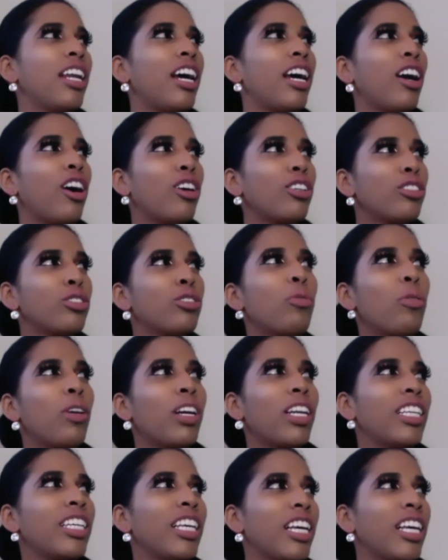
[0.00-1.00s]
I also
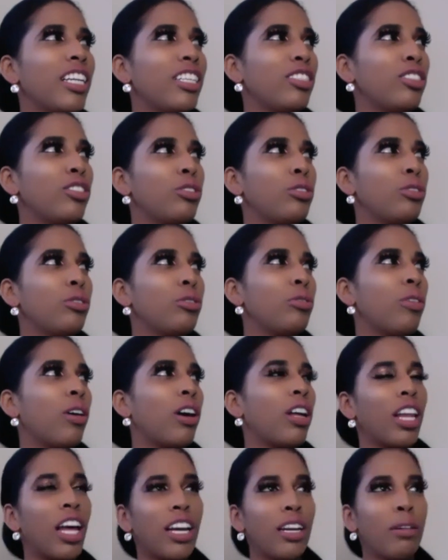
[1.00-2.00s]
want to get into, a
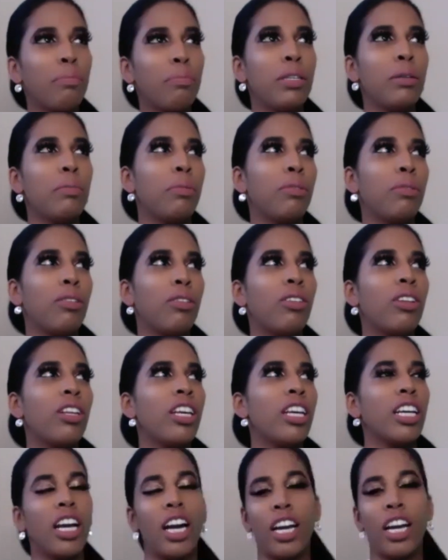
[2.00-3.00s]
lot of people
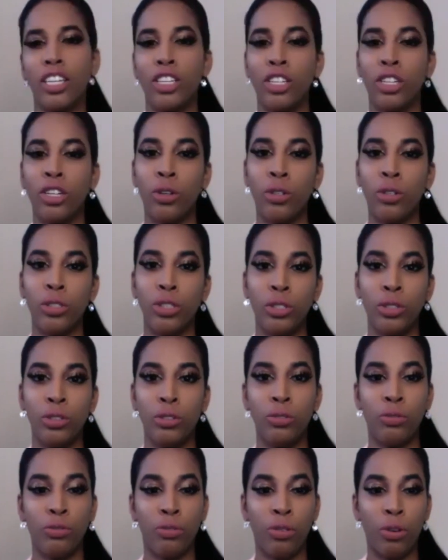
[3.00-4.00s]
kind of know
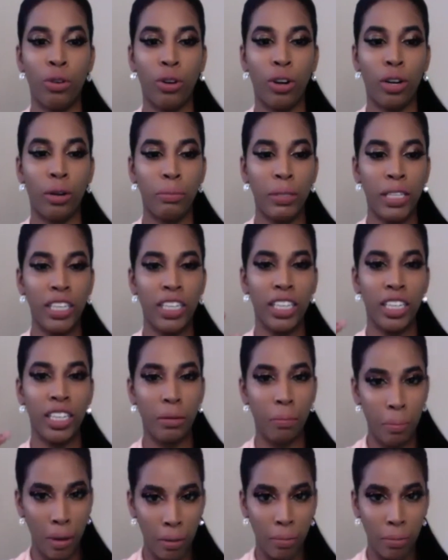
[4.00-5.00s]
you for being in a
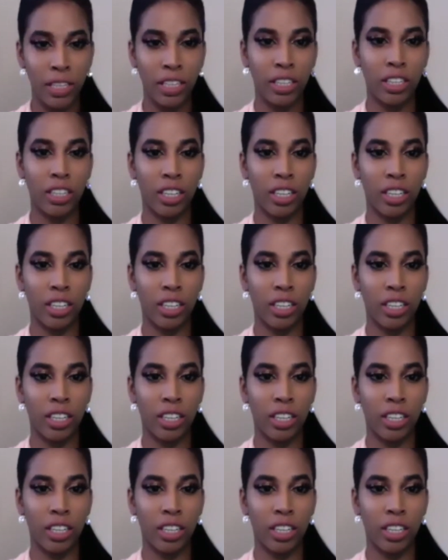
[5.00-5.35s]
public